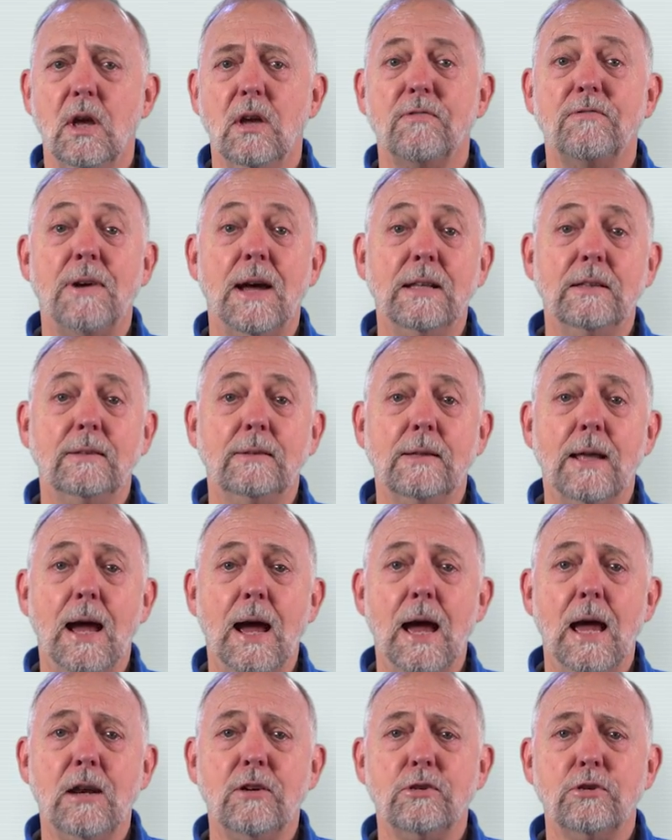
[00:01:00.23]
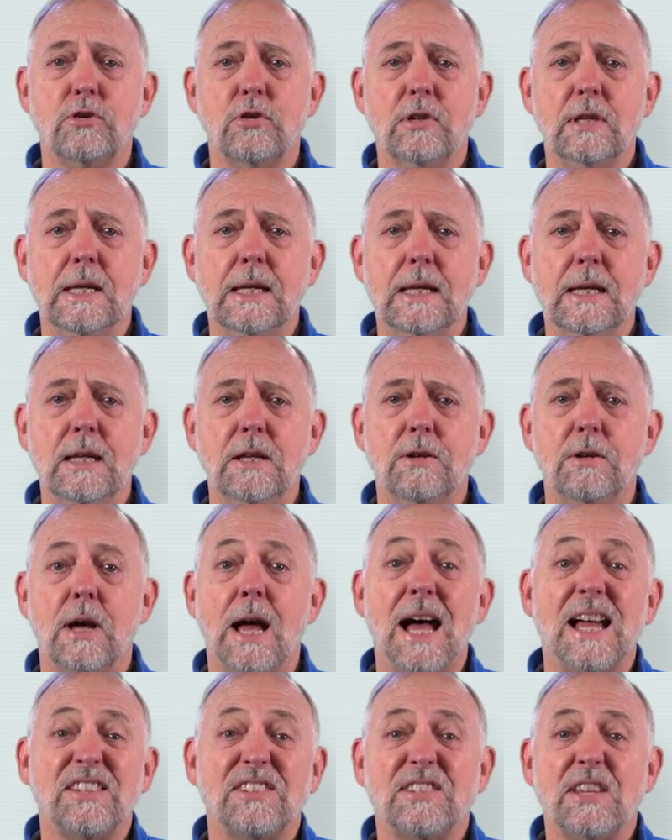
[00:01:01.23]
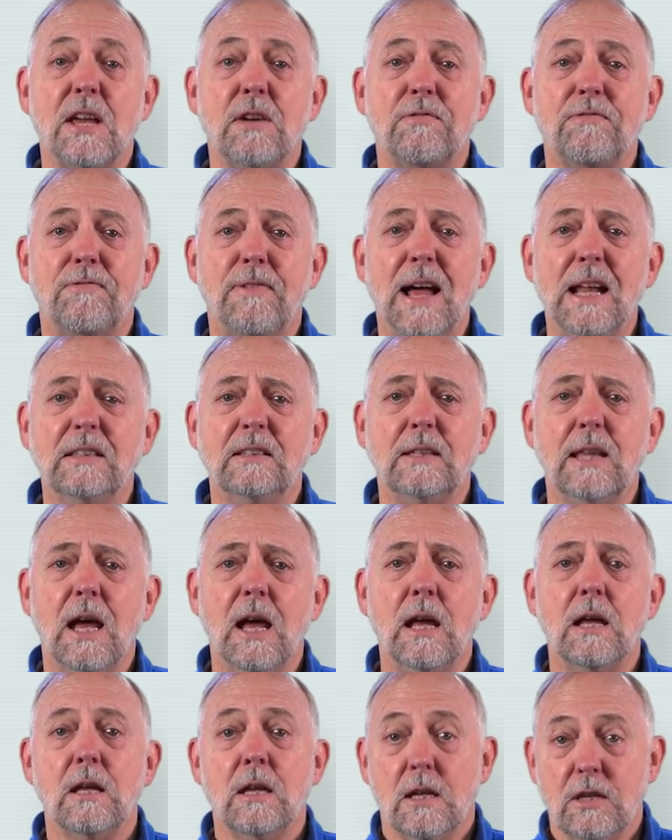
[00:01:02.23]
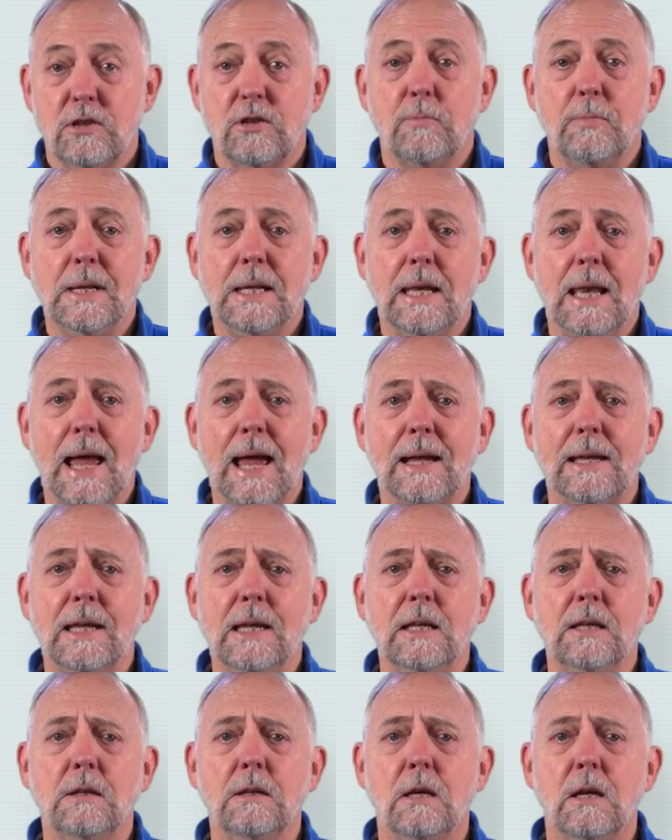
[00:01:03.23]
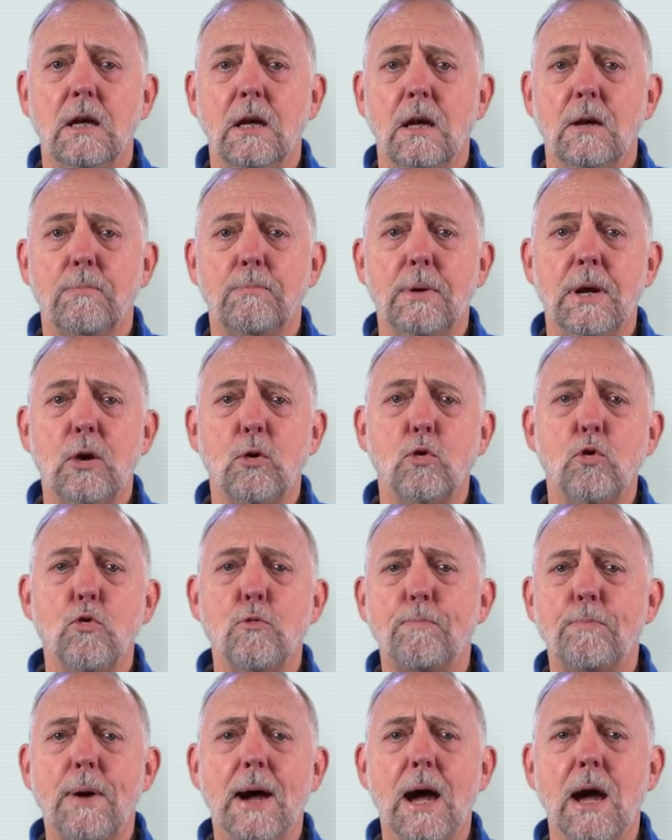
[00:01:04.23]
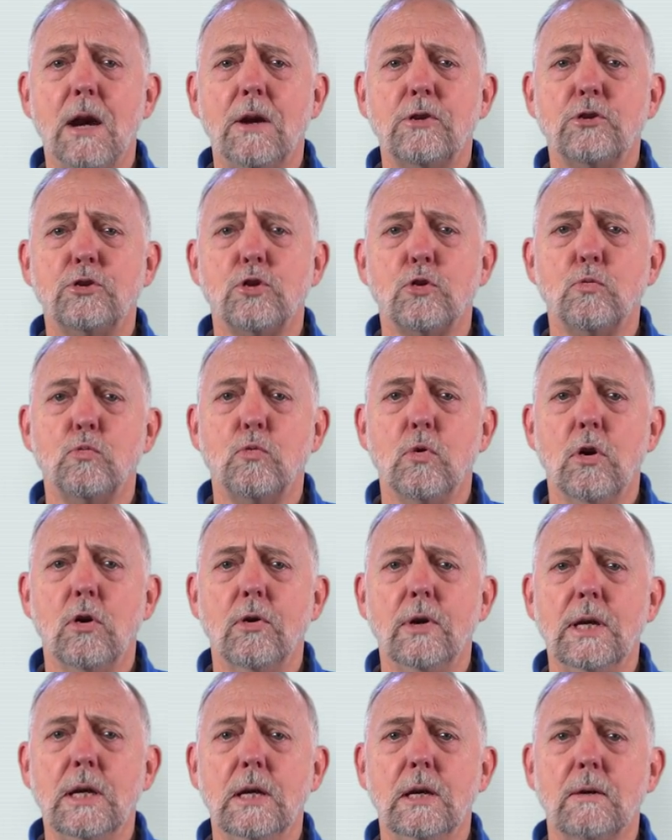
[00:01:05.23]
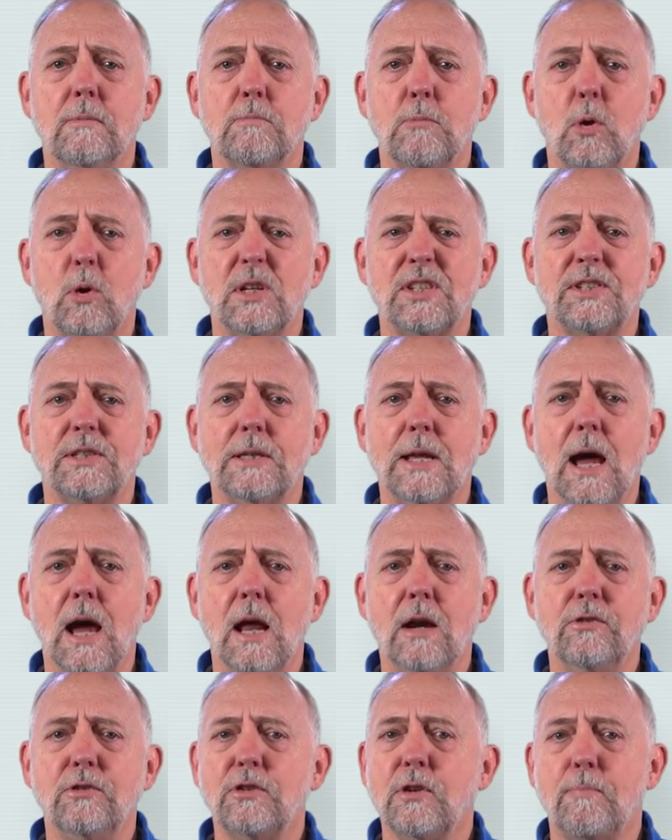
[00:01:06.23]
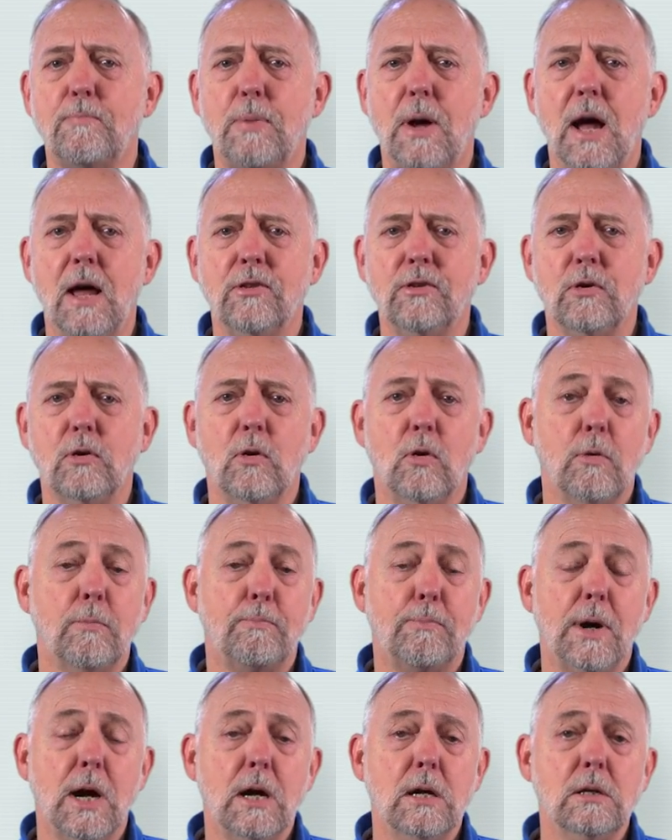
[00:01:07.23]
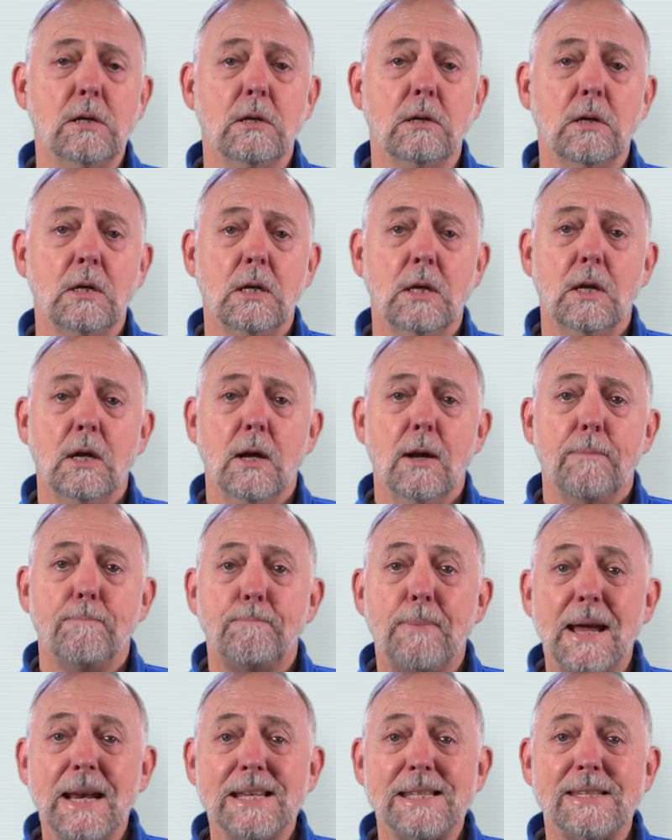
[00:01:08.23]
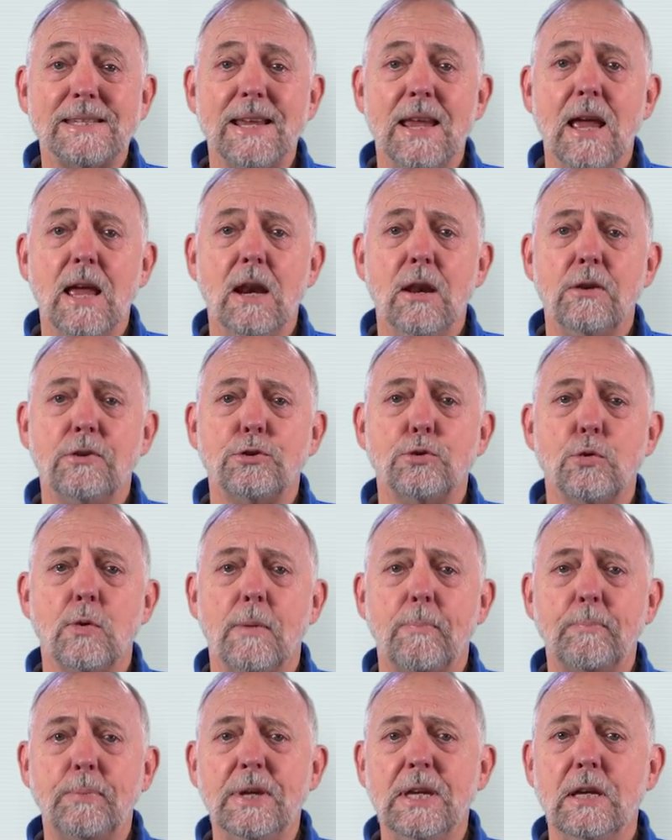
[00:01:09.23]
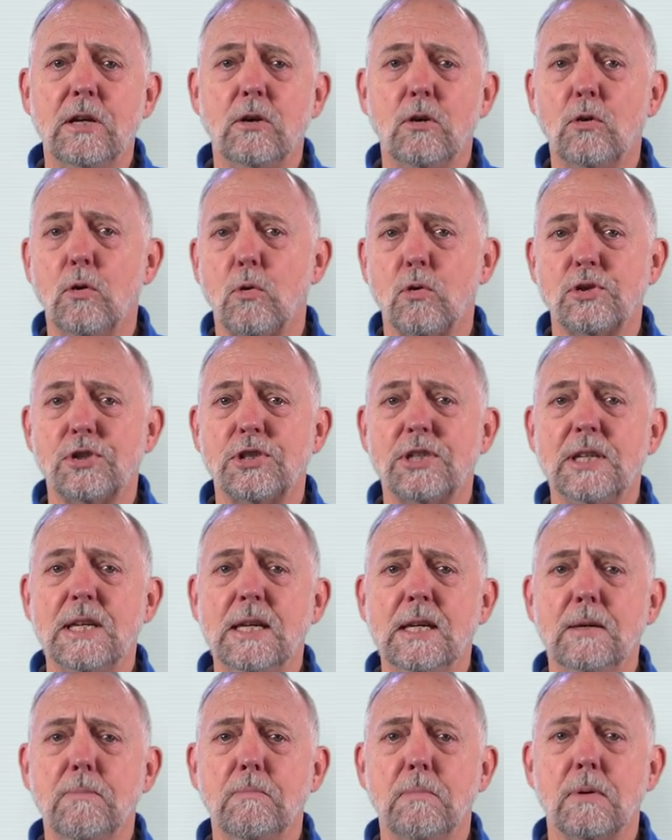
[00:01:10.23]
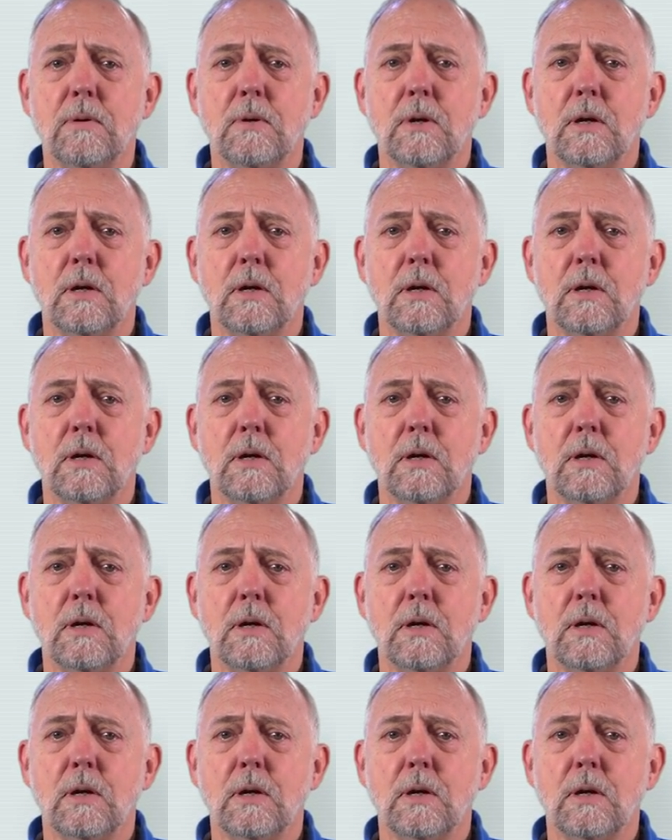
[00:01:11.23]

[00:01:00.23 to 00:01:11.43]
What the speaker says: faltar, to need, hacer falta, to be lacking, preocupar, to worry, molestar, to bother or bug, parecer, to appear or seem.